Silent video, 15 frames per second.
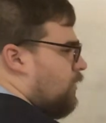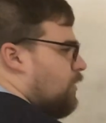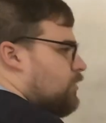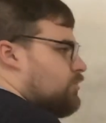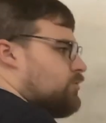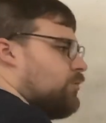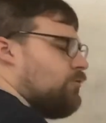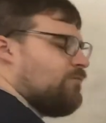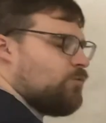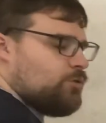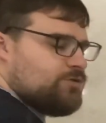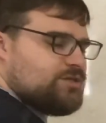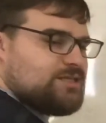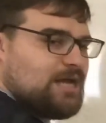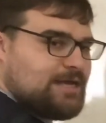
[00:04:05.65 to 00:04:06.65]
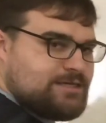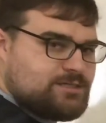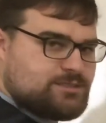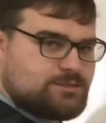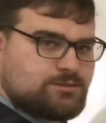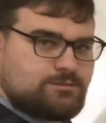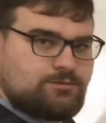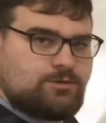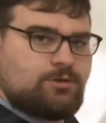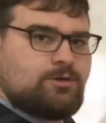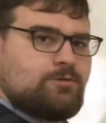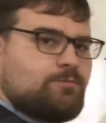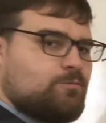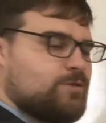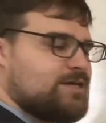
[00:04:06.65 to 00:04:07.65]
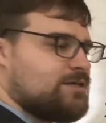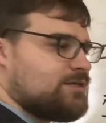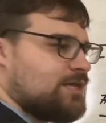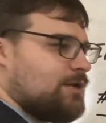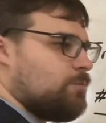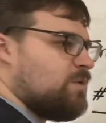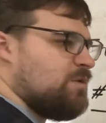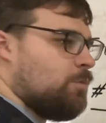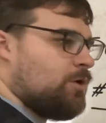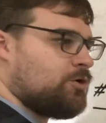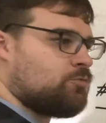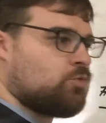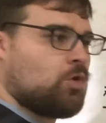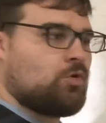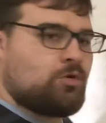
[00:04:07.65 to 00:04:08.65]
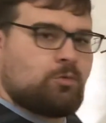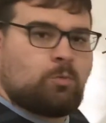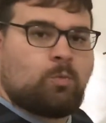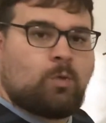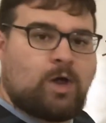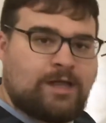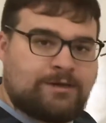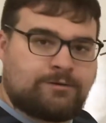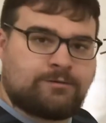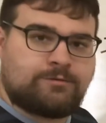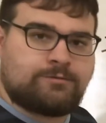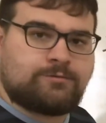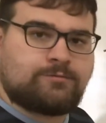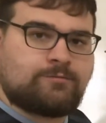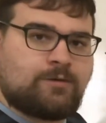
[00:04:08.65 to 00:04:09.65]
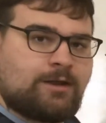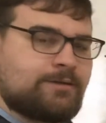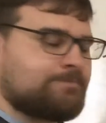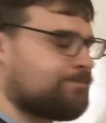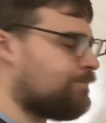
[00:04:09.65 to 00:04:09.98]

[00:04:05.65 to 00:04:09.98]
So for the dice, we said we want to roll a 1, right?